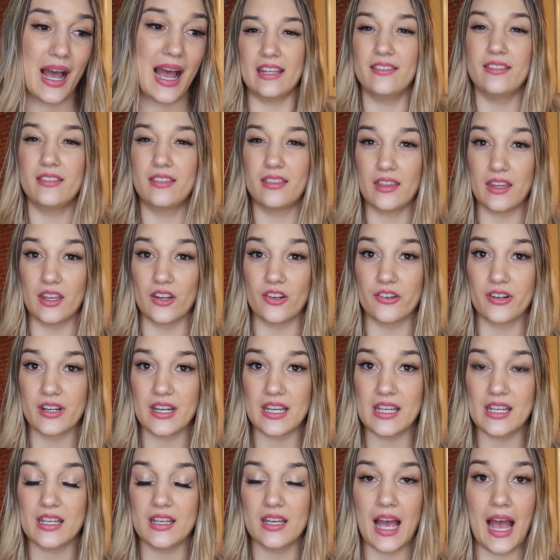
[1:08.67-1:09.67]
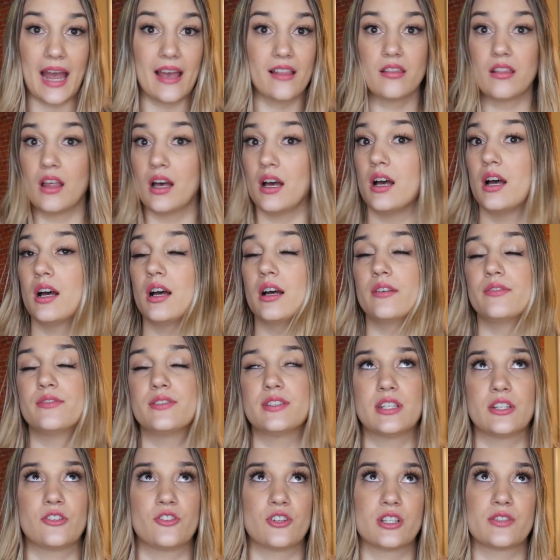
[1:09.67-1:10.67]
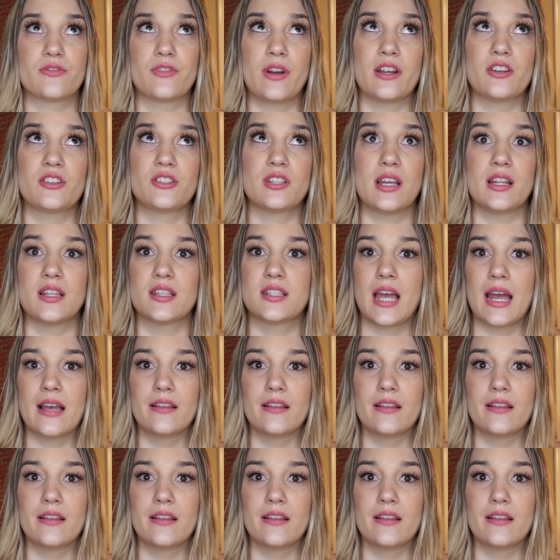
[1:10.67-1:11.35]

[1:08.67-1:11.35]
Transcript: In theory, I love citrus fresh scents.